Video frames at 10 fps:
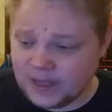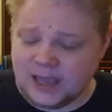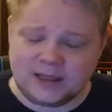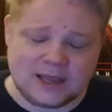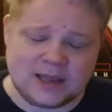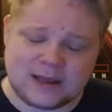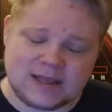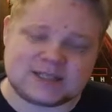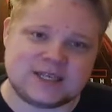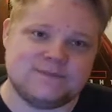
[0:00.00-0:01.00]
It, it
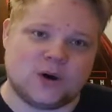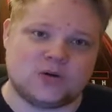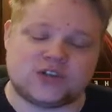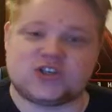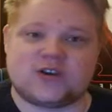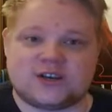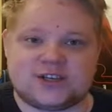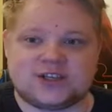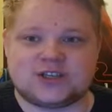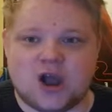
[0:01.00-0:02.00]
it's the most trashiest